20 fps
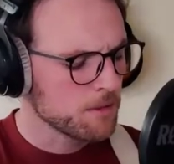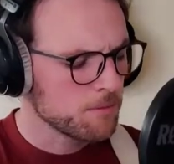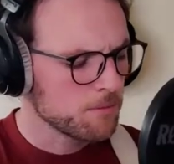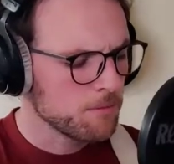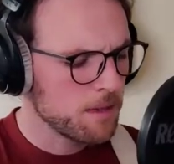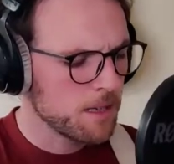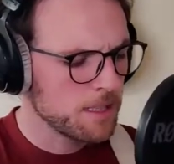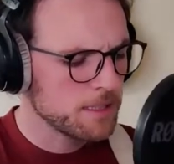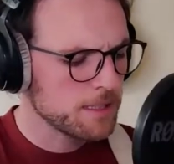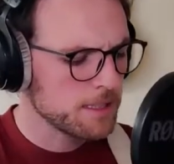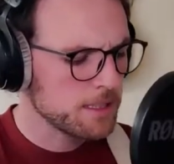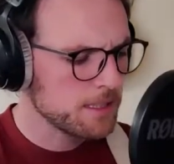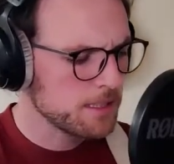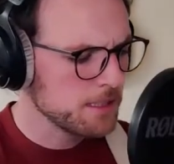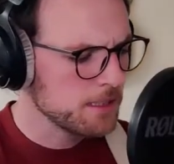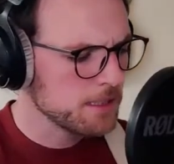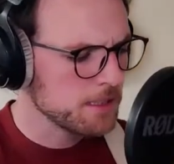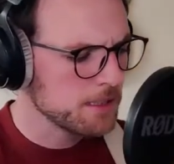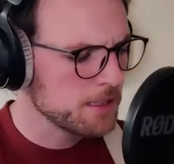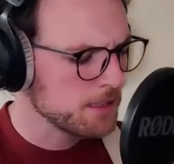Mali
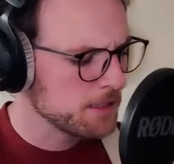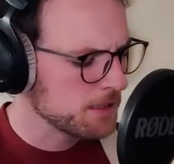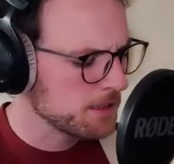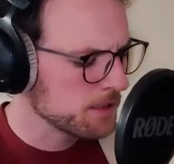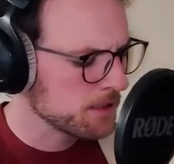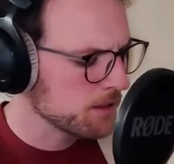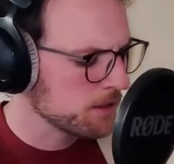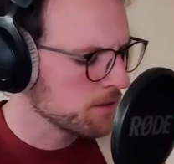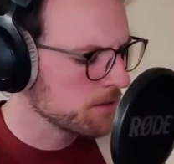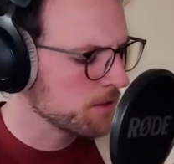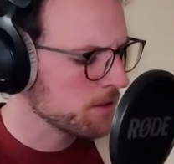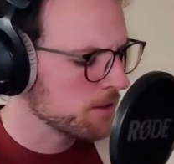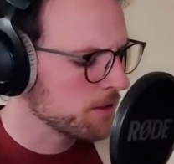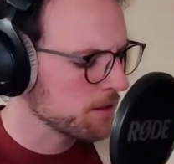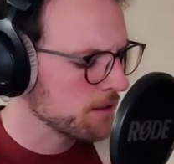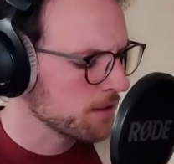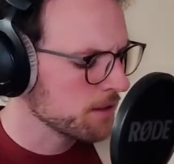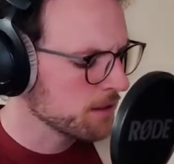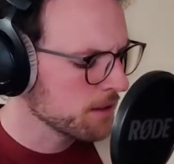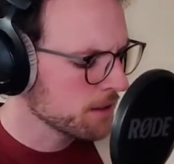
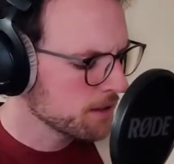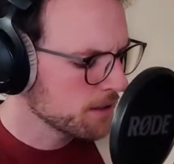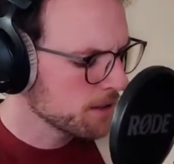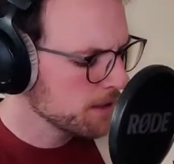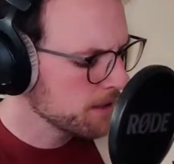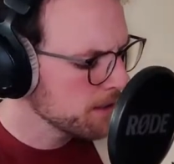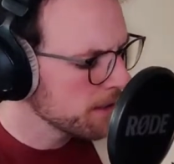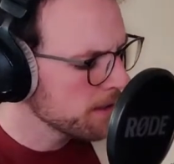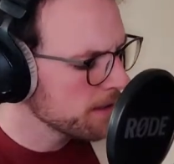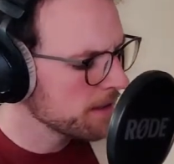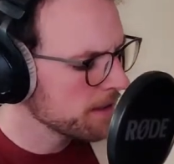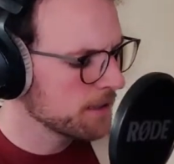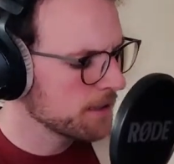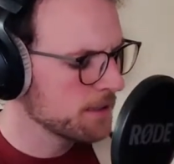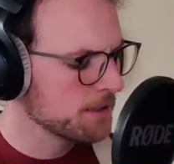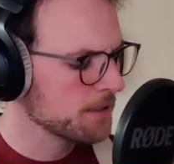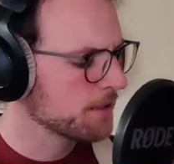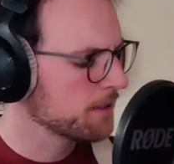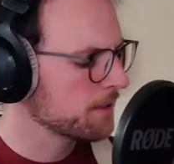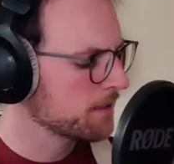naguach ni
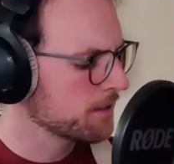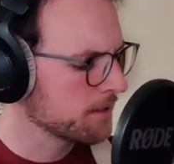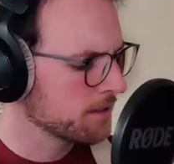chilenan